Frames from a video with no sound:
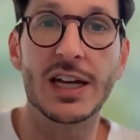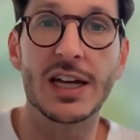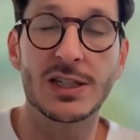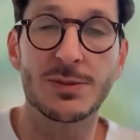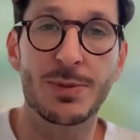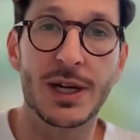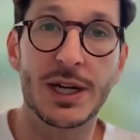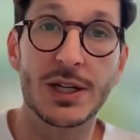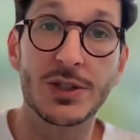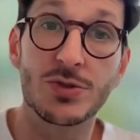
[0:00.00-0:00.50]

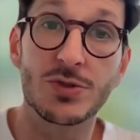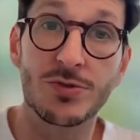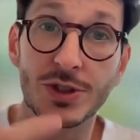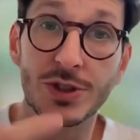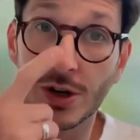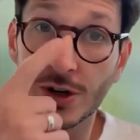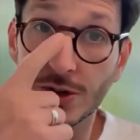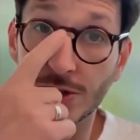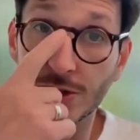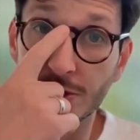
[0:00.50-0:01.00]
exponential
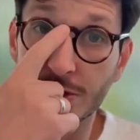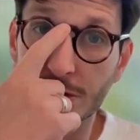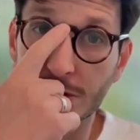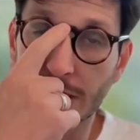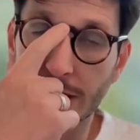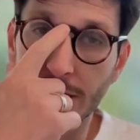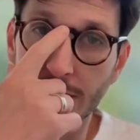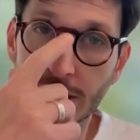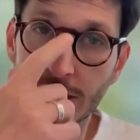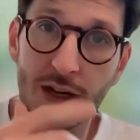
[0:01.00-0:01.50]

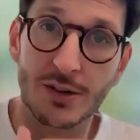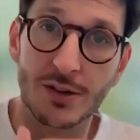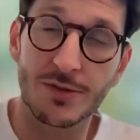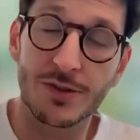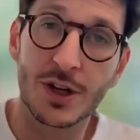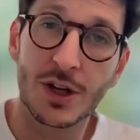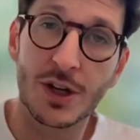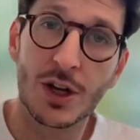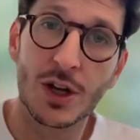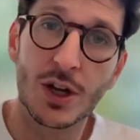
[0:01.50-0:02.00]
returns and the kind
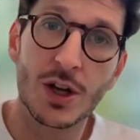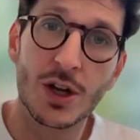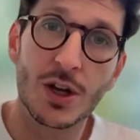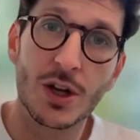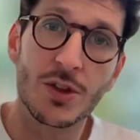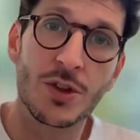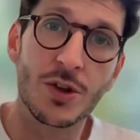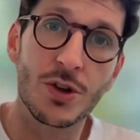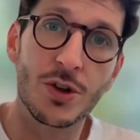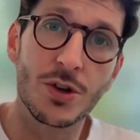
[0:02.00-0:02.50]
of
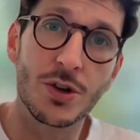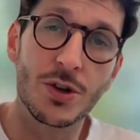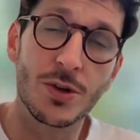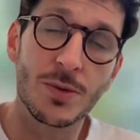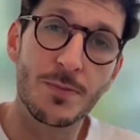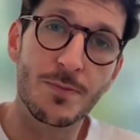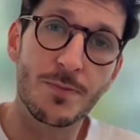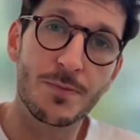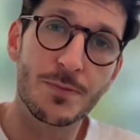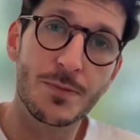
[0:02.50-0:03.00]

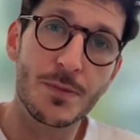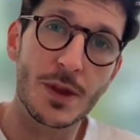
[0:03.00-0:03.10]
the